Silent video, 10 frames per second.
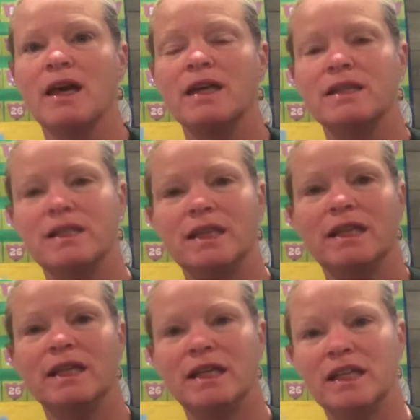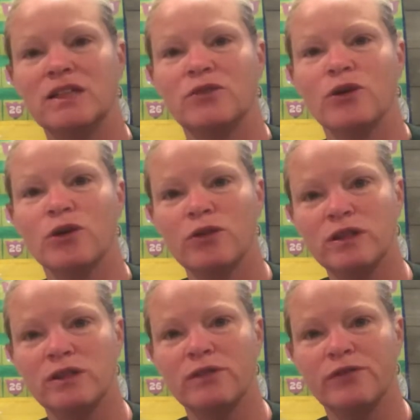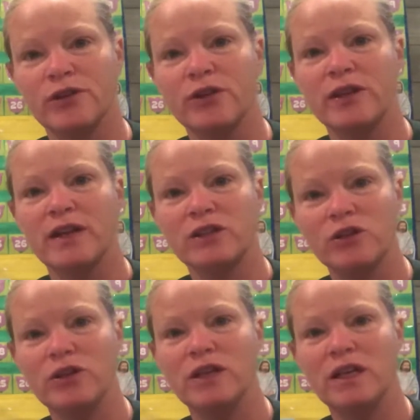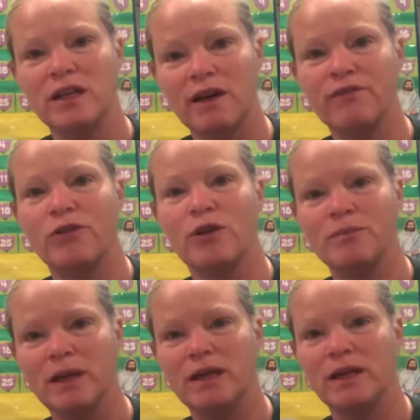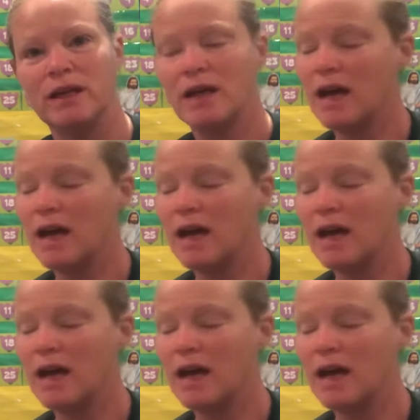C is for Christopher, that's good enough for me.